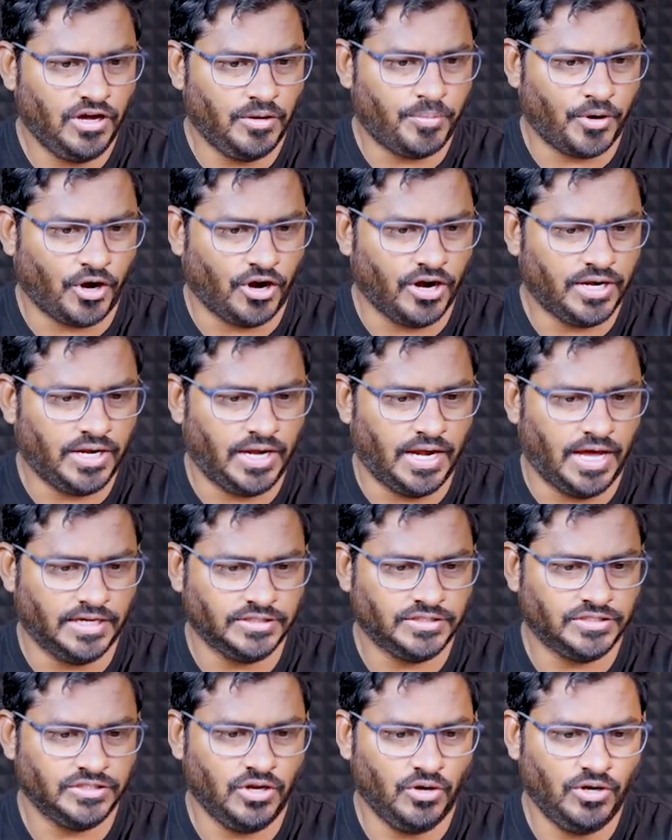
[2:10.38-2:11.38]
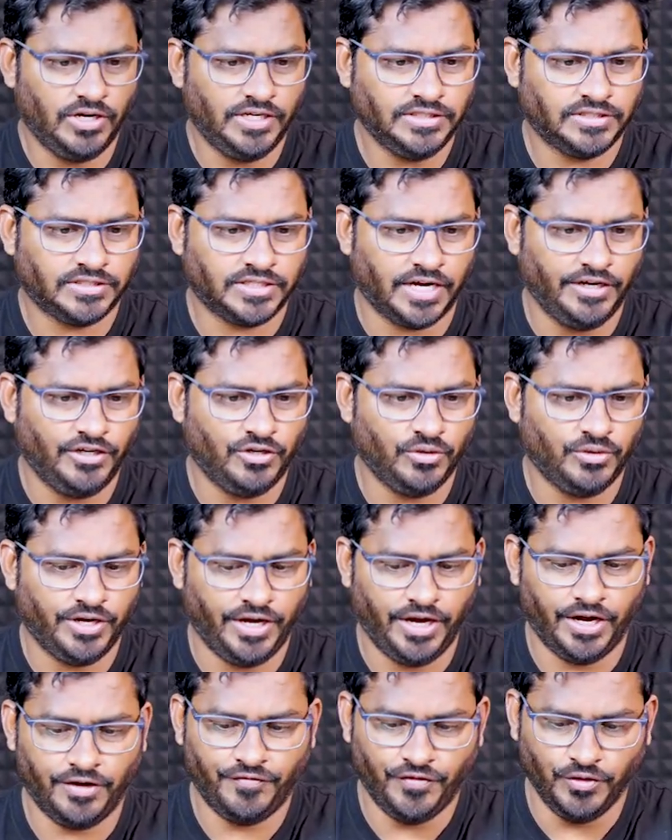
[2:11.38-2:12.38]
our product class, now let us try to
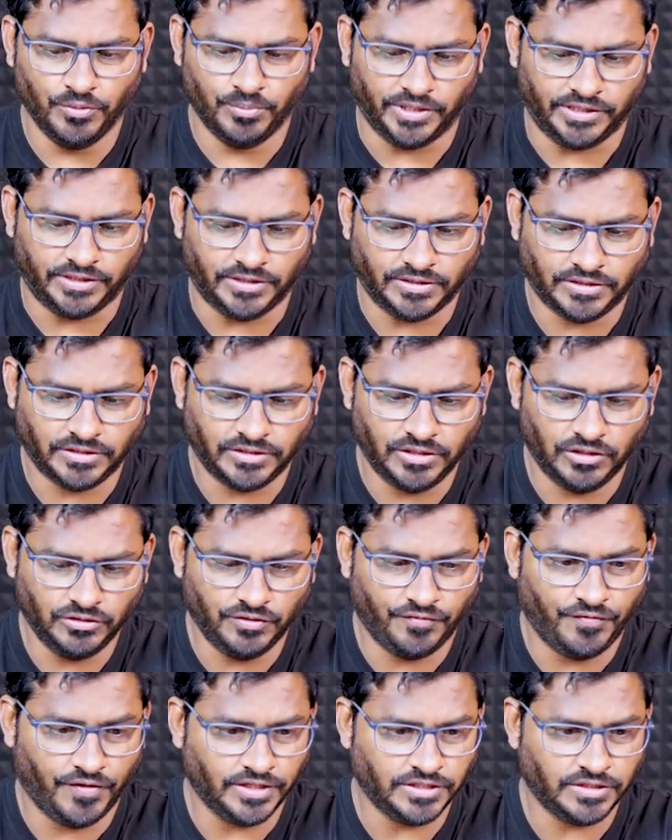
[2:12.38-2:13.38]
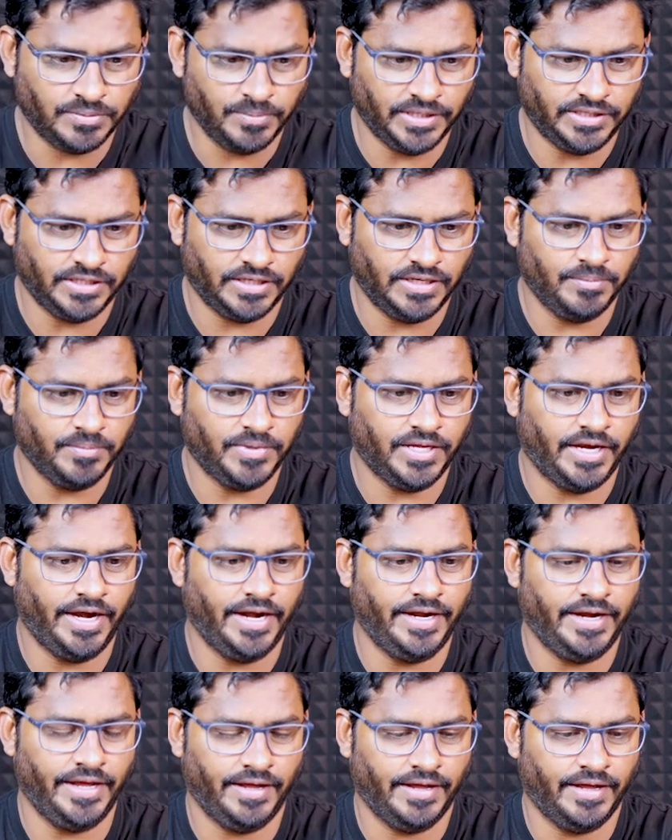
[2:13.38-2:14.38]
create few methods. Now the first method I'm
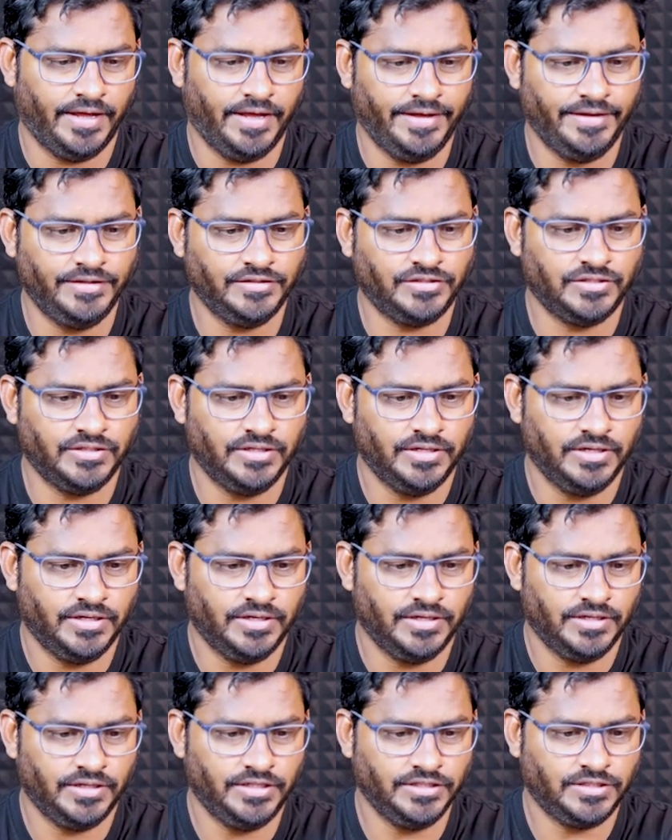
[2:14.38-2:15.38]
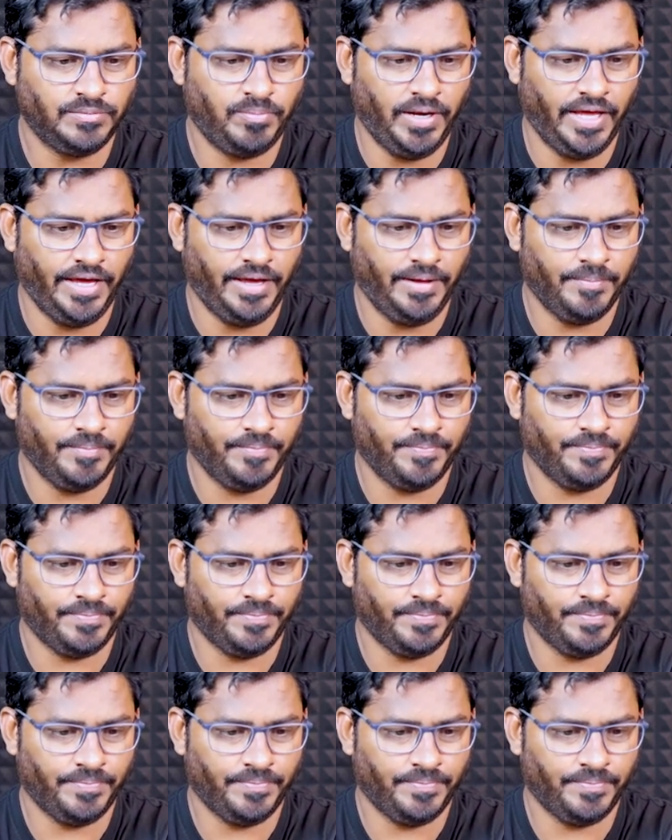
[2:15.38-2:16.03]
creating is display